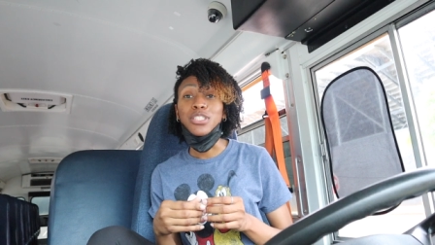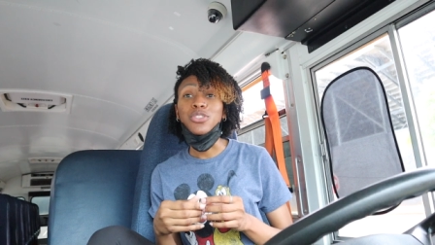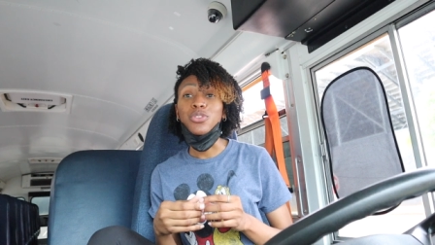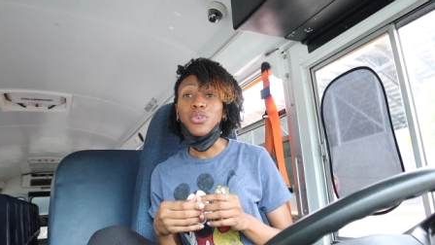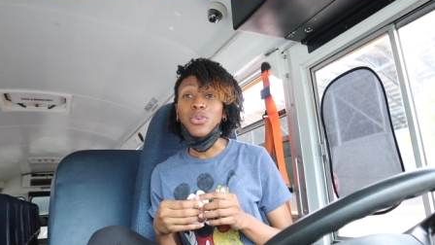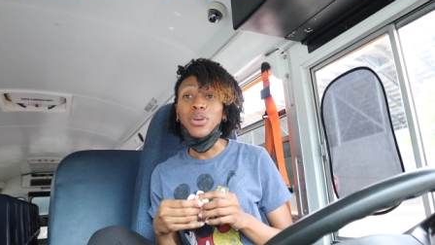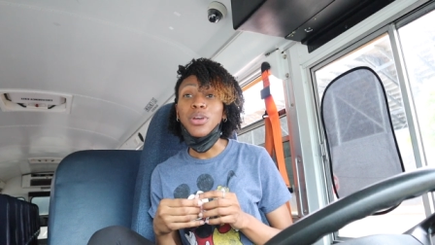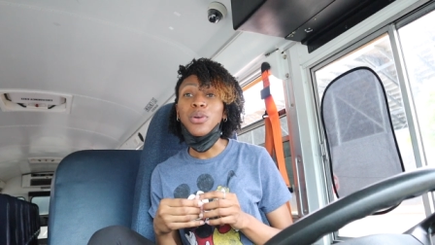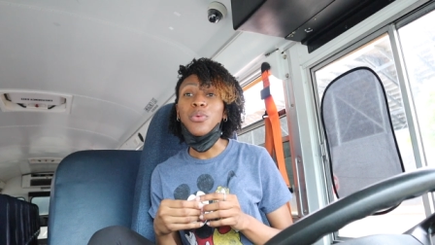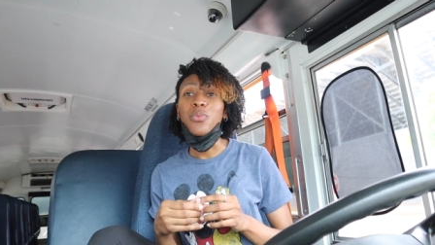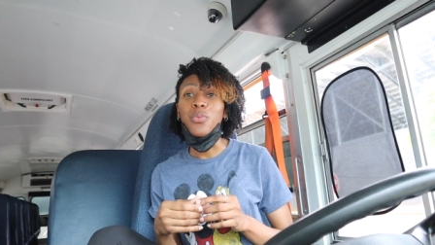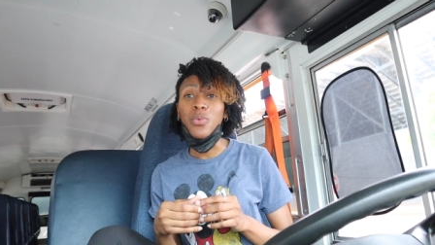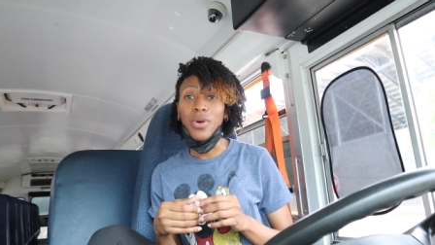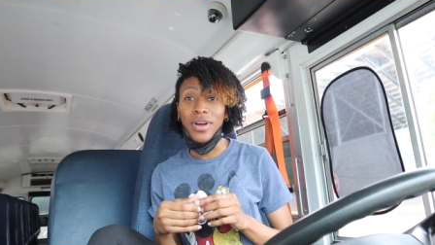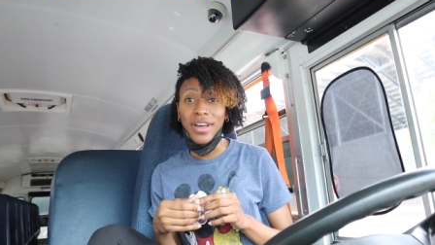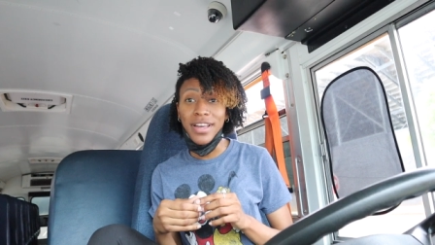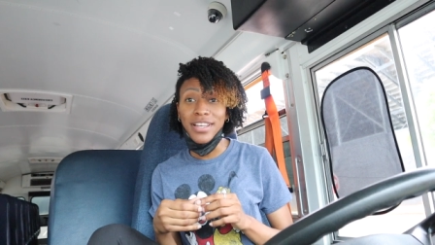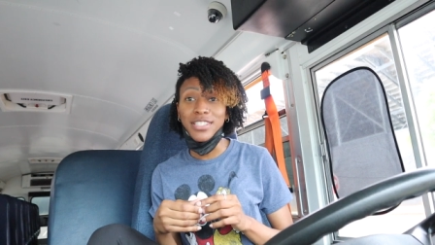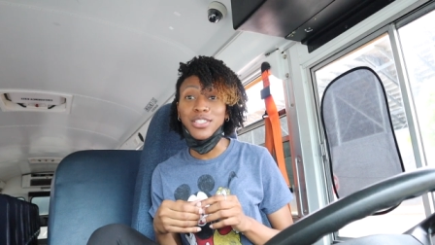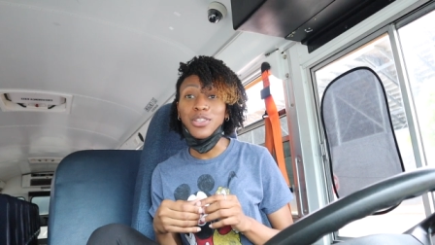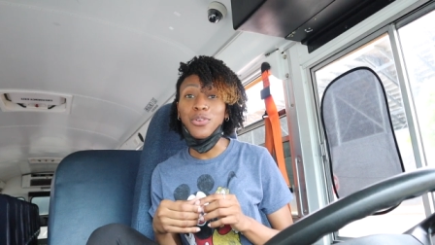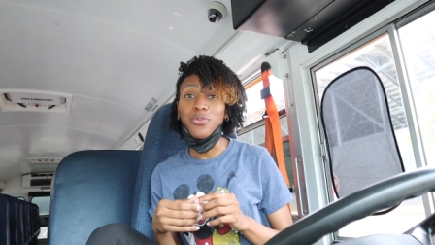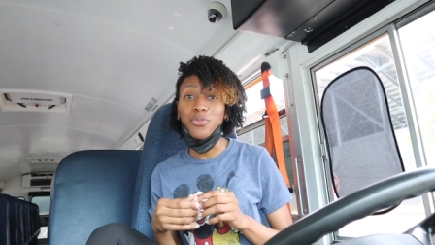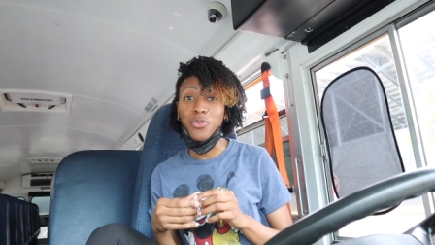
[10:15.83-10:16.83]
so it
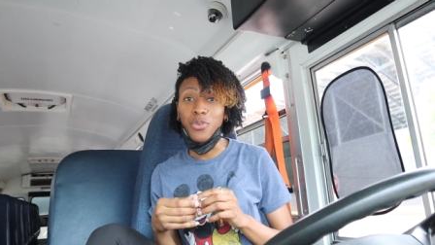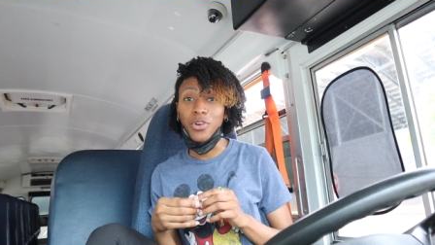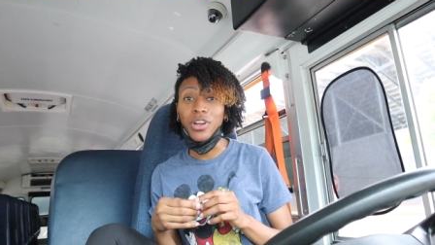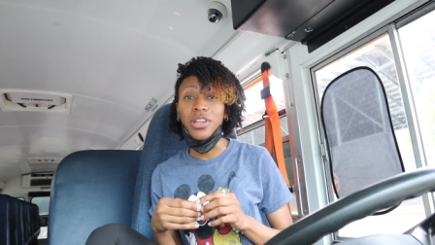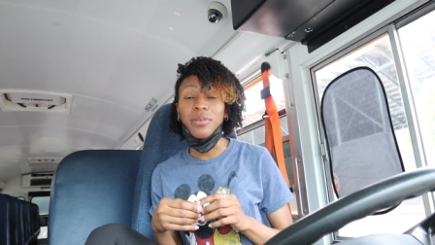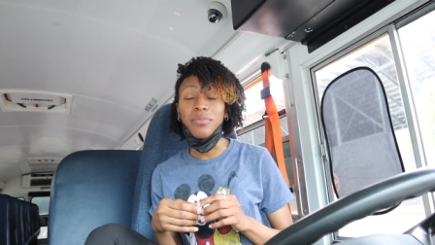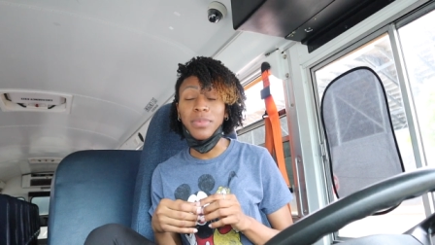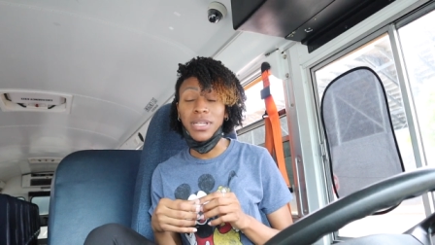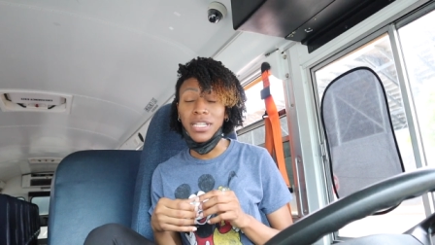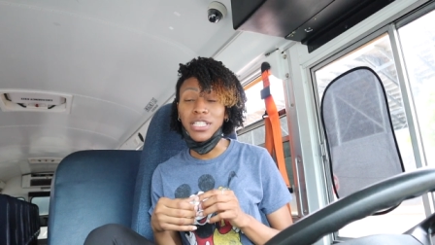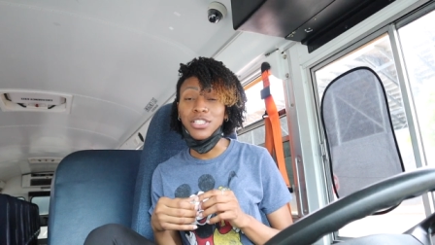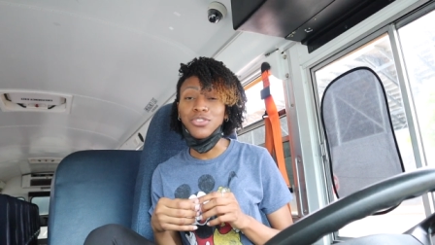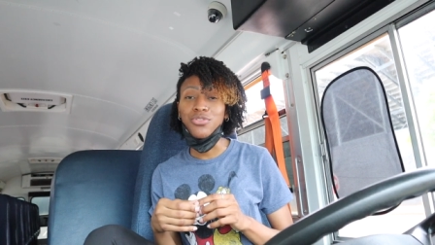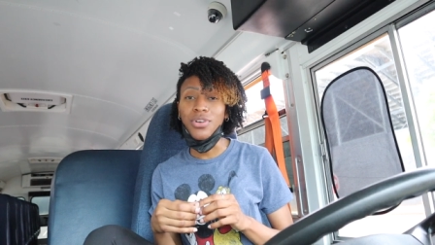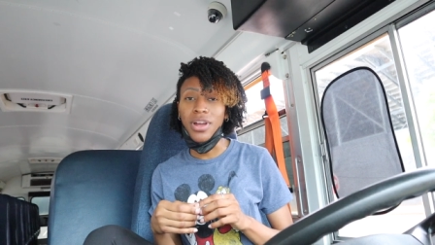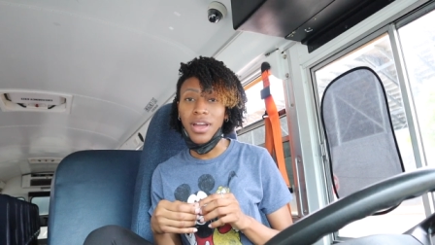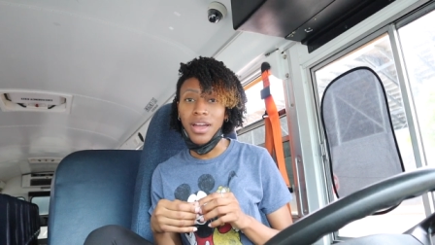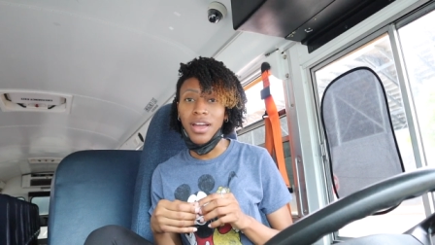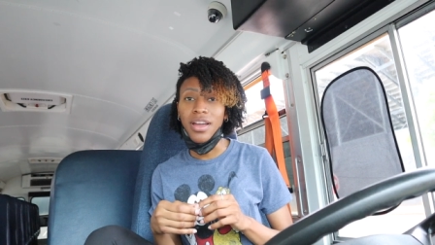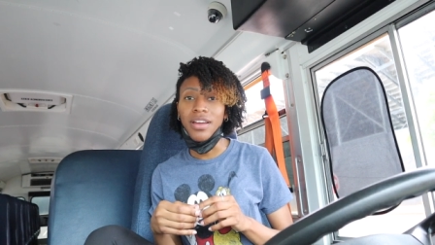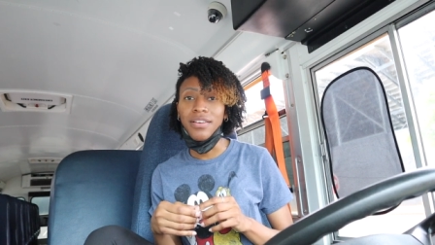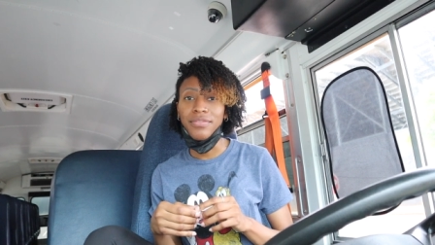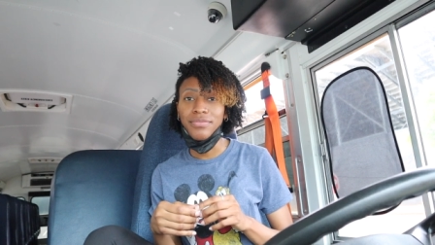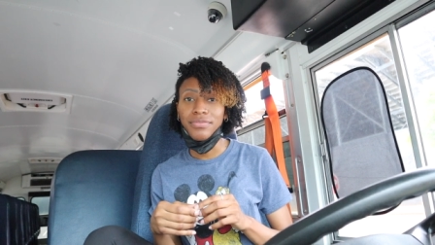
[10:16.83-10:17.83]
was a 40 minute
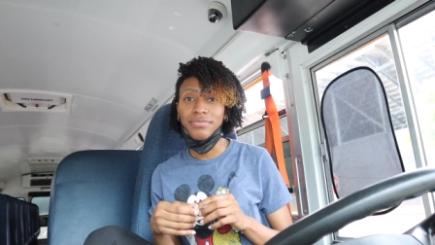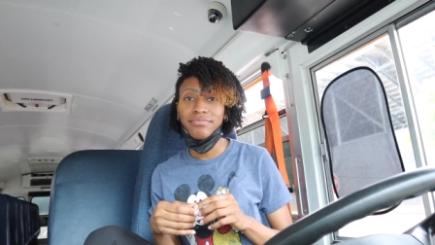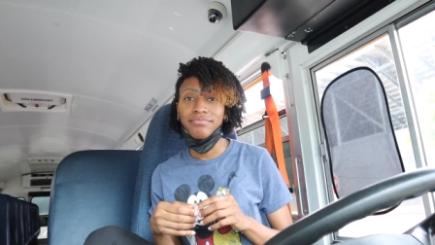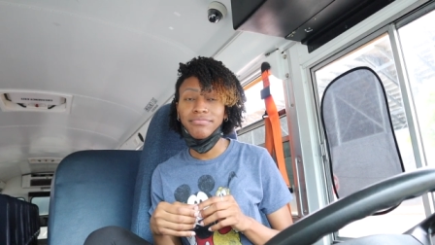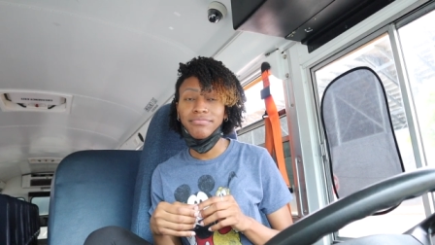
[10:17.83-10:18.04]
drive.